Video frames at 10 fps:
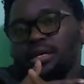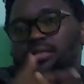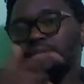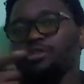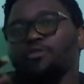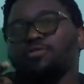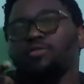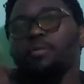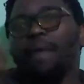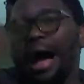Instead
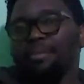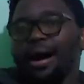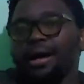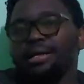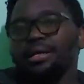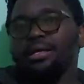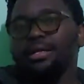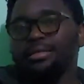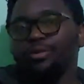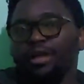of Baba,
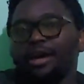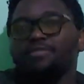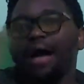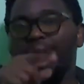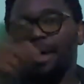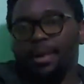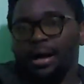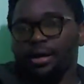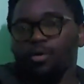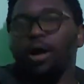they would have
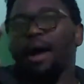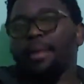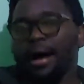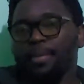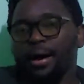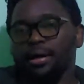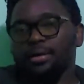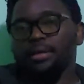Abba or Ababa.